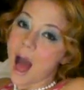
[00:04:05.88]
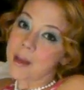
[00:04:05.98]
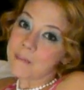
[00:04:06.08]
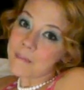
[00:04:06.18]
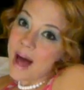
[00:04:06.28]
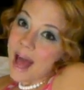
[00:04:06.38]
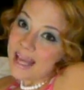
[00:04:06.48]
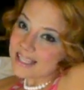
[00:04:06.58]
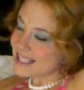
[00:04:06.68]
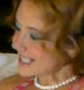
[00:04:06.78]
I
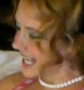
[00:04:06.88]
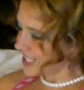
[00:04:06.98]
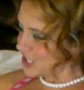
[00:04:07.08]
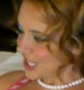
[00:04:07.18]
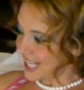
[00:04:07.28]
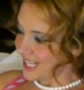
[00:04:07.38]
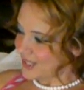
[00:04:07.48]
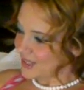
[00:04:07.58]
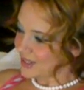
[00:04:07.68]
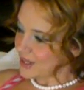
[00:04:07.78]
might catch an
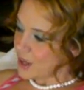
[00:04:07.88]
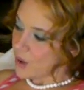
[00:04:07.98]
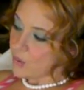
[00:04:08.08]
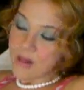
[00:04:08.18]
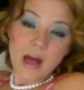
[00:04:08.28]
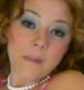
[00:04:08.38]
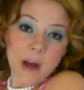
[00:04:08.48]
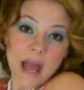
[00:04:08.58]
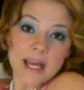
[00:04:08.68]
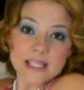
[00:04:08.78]
eel. Well, I
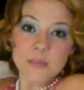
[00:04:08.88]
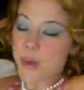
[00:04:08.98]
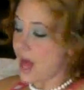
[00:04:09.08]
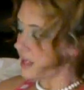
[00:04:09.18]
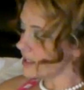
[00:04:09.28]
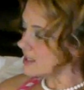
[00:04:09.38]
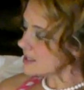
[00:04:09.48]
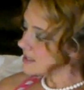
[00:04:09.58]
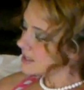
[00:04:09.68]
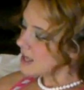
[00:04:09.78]
might, it
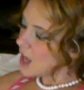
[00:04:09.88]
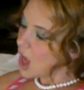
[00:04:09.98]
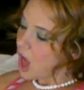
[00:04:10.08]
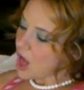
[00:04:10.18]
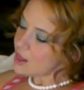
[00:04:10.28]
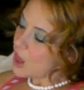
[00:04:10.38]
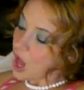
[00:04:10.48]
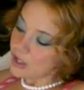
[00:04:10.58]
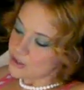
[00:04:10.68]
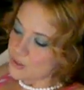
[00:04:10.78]
depends. A
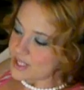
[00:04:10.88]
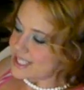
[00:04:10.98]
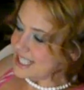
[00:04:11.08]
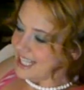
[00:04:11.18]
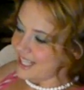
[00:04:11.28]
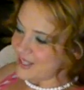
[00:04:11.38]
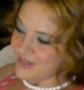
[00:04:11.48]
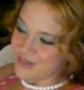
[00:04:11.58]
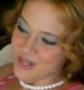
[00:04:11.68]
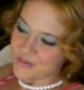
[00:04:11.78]
long, twisting
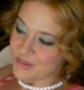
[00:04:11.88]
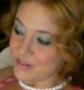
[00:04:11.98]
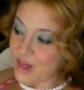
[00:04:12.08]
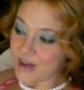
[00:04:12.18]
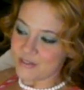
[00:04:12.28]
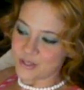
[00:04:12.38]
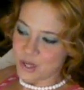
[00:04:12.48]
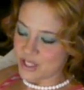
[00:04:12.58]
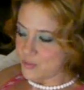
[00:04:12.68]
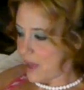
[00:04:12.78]
eel with a lot of
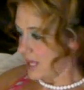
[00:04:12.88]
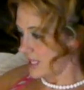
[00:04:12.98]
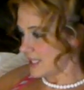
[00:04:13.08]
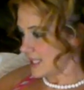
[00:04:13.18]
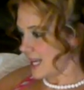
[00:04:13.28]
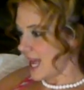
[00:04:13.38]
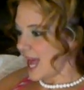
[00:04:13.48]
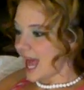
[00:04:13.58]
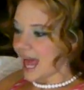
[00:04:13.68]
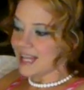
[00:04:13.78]
strange bends,
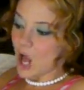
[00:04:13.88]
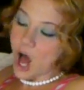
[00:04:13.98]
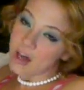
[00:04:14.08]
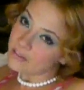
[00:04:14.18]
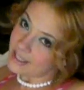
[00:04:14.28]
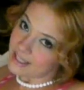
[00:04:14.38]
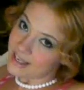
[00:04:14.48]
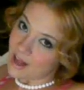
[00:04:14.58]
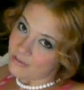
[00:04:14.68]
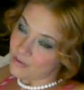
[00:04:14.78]
and
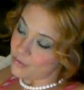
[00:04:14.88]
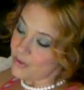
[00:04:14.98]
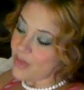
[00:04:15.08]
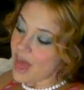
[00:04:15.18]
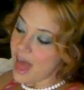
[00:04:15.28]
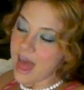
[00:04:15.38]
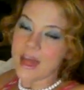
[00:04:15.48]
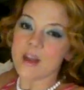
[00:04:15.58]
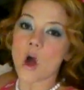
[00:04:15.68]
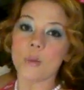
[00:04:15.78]
oddly enough, with a
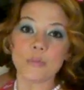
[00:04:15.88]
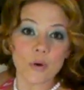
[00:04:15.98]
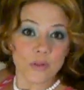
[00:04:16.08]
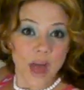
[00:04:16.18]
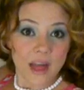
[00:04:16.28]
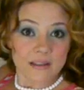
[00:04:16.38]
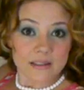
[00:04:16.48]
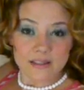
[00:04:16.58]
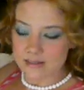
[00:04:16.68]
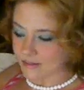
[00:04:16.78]
head on both
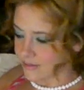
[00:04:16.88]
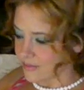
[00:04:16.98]
ends.